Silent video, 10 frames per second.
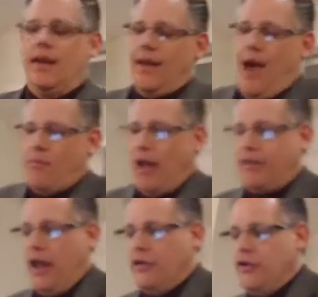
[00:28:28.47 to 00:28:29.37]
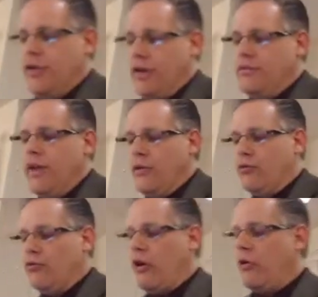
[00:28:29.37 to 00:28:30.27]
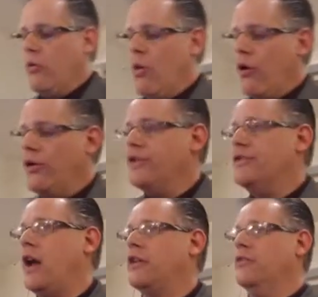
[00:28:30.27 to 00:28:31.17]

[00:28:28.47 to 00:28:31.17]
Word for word: Now, I'm not telling you that, that Rick Warren is not a